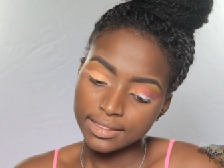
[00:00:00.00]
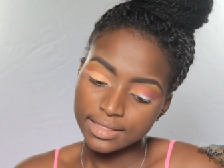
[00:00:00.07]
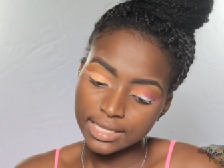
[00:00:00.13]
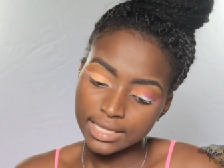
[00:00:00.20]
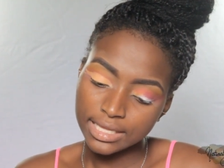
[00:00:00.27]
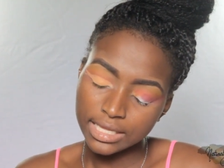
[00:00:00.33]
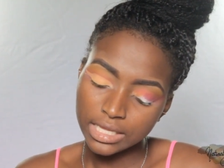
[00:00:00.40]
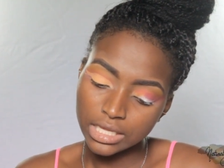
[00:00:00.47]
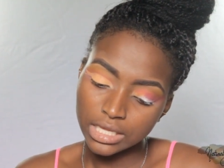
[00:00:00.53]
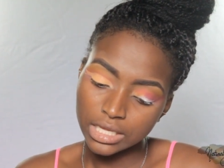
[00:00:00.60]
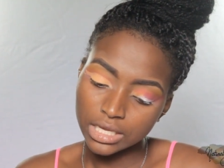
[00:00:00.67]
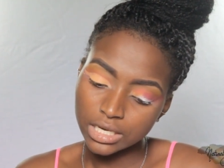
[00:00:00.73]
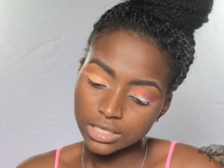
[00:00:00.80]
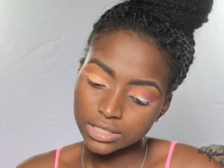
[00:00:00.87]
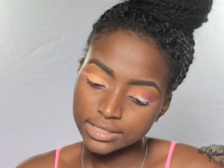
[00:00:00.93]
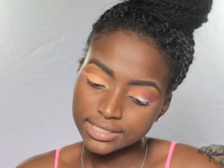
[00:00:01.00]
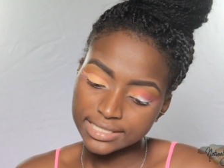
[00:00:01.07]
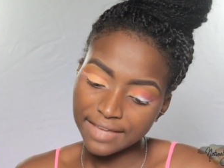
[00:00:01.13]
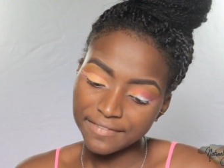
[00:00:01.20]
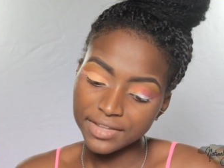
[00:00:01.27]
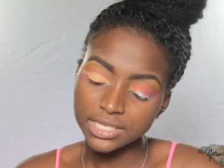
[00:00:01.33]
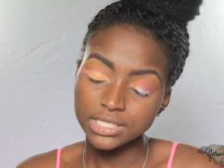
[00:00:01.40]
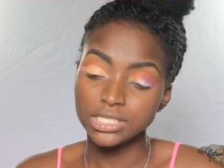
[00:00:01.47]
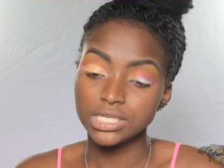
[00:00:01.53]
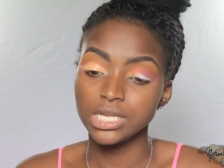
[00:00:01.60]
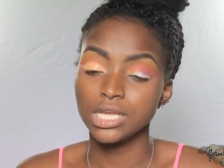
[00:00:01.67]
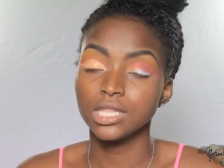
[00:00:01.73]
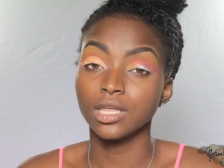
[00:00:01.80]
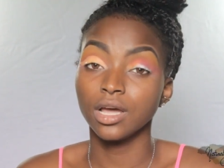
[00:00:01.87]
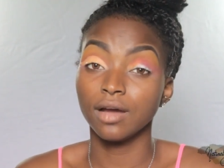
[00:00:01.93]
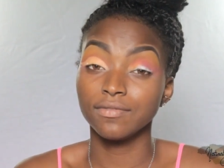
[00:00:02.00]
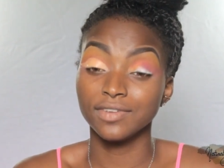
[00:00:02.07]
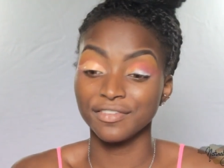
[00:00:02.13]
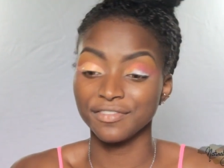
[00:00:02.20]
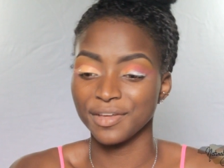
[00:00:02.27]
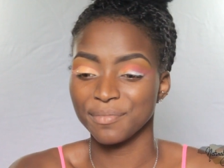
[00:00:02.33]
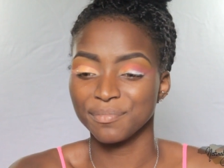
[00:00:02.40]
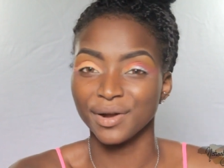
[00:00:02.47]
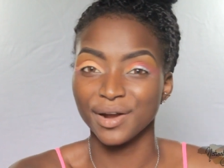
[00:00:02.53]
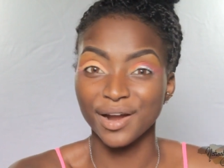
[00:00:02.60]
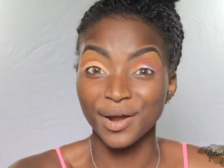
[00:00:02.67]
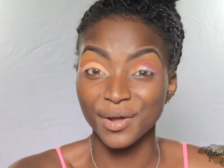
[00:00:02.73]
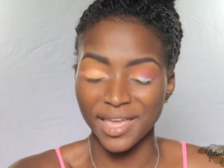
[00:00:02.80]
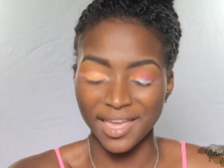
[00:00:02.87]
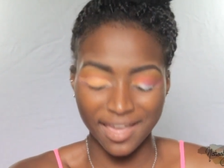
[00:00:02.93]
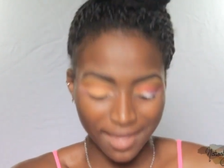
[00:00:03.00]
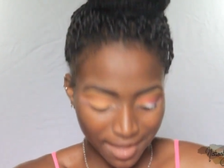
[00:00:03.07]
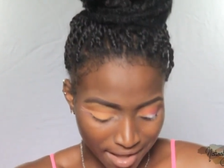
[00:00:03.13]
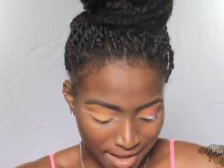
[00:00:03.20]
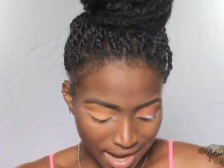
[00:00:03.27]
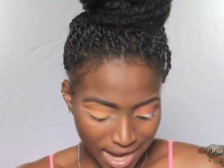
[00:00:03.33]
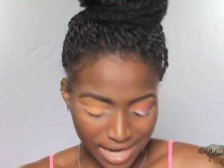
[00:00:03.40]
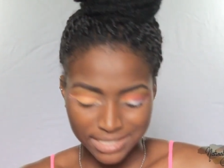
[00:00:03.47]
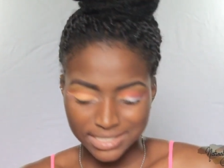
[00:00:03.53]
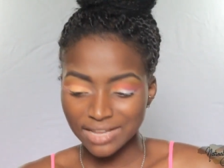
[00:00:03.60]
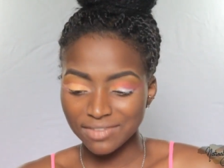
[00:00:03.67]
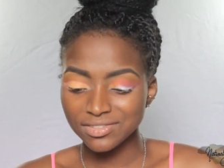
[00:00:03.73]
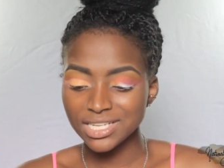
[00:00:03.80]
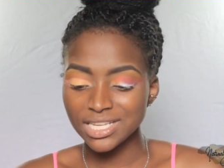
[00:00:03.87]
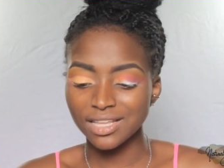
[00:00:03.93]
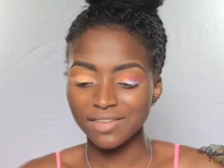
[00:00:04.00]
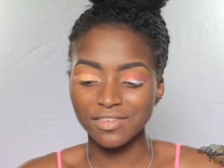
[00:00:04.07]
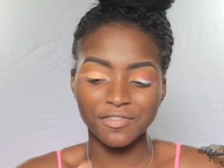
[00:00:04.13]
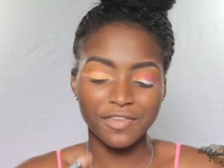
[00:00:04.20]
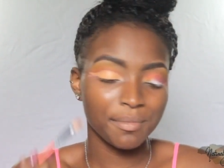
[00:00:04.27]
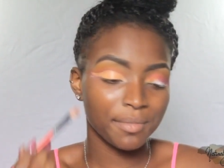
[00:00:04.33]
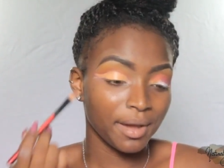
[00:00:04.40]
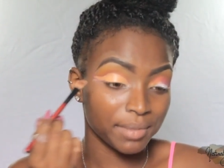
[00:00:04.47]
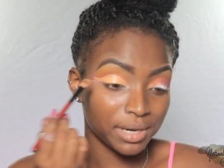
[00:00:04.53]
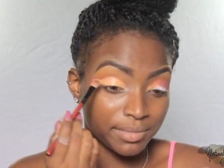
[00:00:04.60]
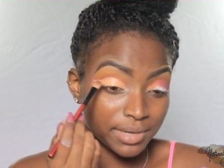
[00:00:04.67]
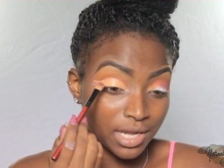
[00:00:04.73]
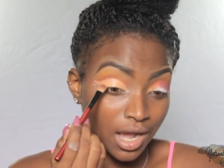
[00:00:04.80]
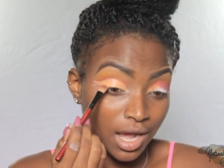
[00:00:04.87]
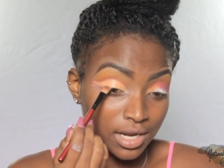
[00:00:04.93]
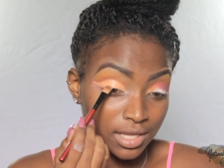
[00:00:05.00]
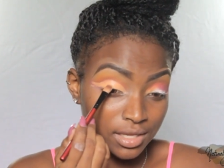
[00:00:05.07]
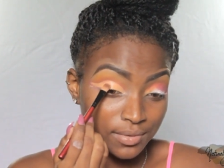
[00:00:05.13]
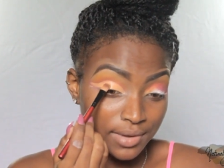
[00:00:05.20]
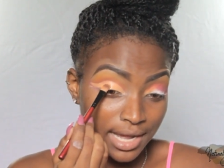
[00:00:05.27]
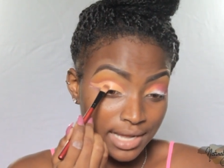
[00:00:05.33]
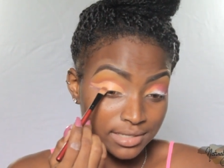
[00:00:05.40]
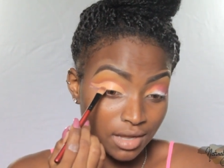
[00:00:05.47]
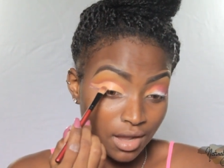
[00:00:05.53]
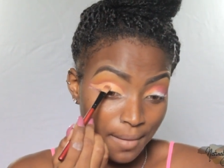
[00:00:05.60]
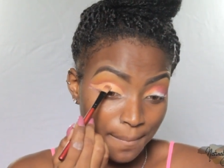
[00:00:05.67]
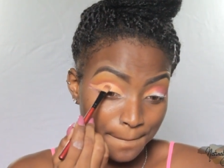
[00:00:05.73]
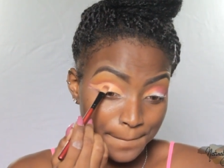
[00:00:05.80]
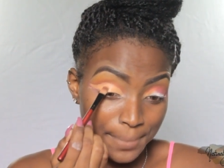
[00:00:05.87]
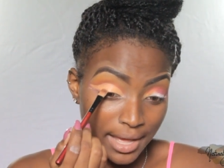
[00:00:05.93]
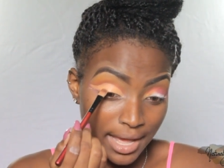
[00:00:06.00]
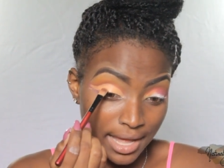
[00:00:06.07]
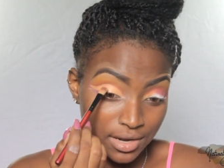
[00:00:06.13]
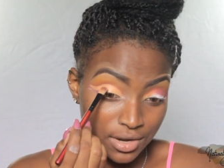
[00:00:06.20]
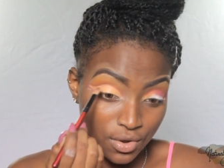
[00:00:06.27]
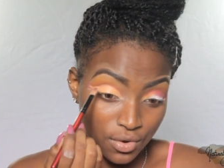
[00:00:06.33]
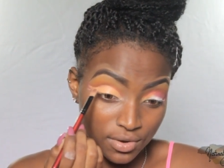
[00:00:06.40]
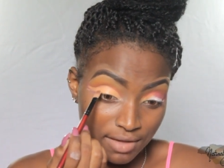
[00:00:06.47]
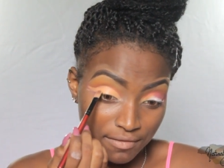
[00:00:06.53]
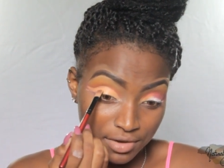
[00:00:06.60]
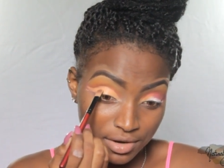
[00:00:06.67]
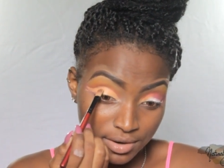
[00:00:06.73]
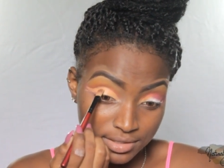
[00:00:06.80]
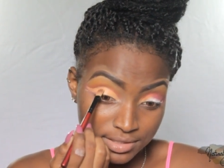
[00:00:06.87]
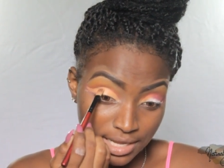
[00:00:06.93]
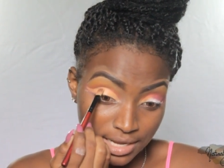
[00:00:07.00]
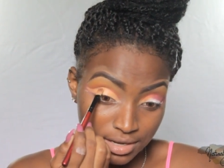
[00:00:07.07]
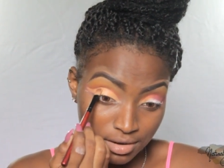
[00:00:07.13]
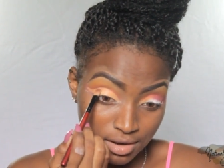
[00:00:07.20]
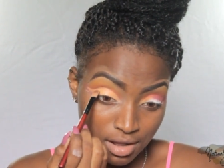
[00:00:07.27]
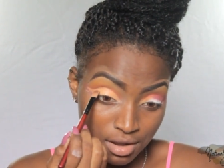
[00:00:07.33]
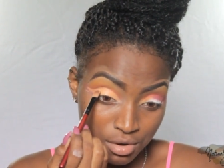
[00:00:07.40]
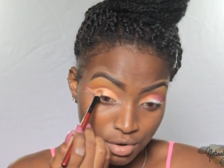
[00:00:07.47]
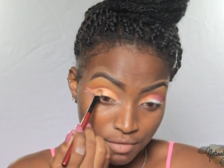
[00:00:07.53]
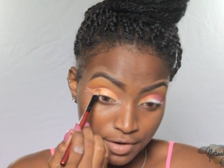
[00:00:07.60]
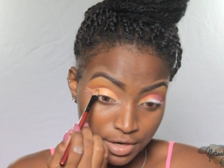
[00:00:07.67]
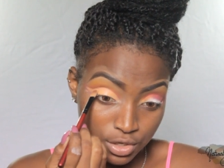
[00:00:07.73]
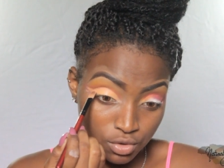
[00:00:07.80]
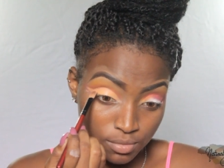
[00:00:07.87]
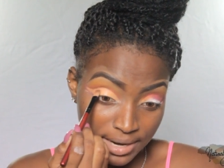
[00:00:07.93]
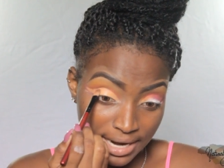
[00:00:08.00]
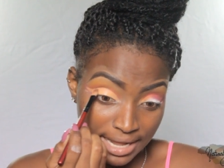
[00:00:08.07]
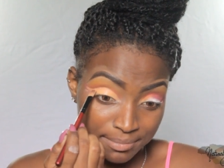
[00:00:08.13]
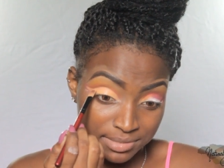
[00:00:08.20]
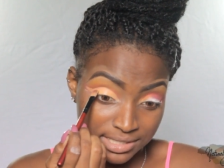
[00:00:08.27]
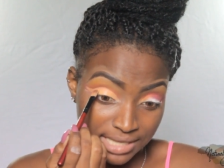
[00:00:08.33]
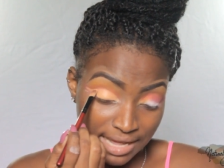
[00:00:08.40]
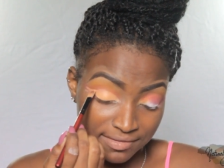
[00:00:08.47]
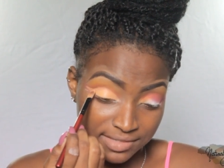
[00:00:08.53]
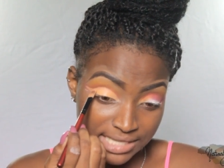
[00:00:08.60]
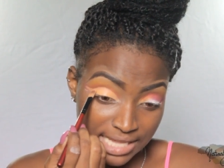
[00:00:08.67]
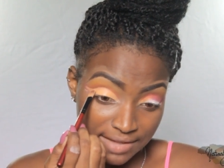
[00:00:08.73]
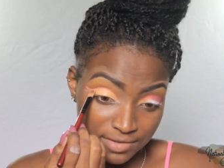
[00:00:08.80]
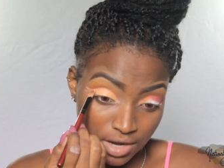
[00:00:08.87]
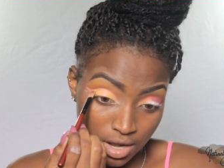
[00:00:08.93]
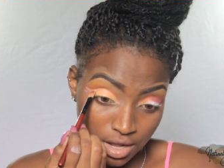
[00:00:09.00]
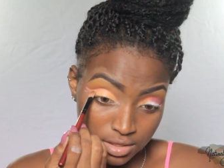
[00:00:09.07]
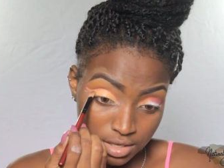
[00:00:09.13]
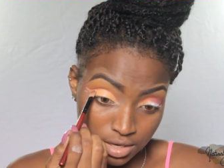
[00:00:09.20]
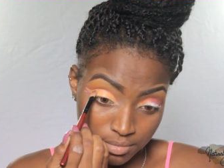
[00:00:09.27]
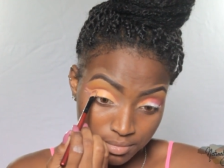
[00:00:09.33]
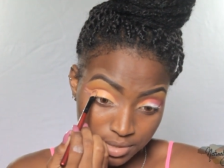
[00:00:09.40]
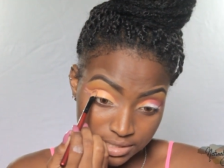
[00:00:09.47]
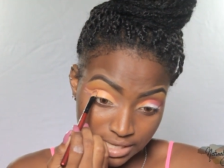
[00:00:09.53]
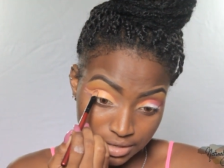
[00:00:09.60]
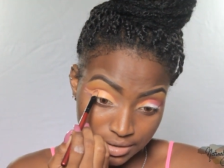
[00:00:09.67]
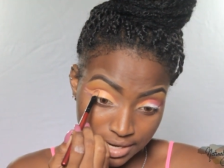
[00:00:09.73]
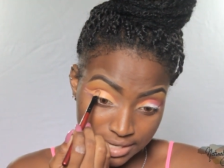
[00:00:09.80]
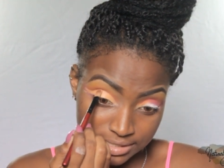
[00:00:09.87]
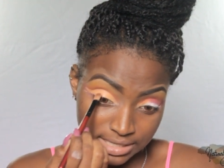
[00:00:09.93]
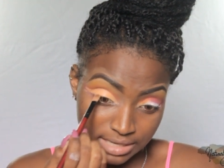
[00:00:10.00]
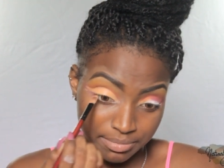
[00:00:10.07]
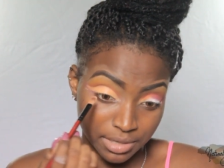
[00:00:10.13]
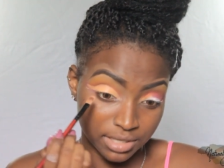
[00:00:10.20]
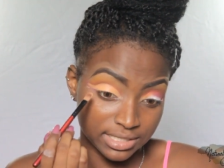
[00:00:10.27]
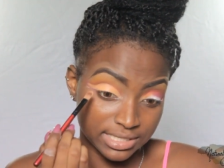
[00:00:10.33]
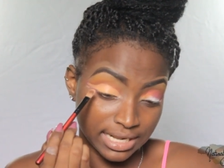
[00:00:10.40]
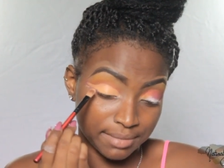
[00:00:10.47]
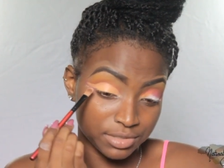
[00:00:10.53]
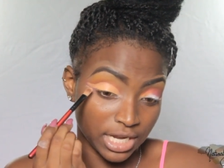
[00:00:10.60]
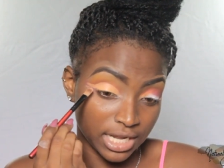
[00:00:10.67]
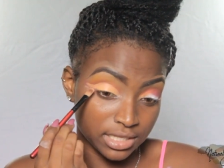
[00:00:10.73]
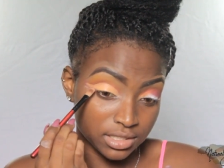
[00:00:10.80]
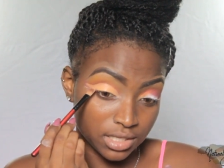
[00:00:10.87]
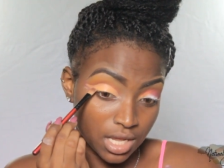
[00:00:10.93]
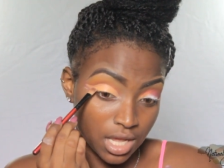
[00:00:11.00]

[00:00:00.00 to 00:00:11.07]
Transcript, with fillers: the 17th of November, okay? On the 17th of November, I'm gonna be calling you guys up. I know that video is like long overdue, but I've saved all the numbers that you guys send me on Snapchat.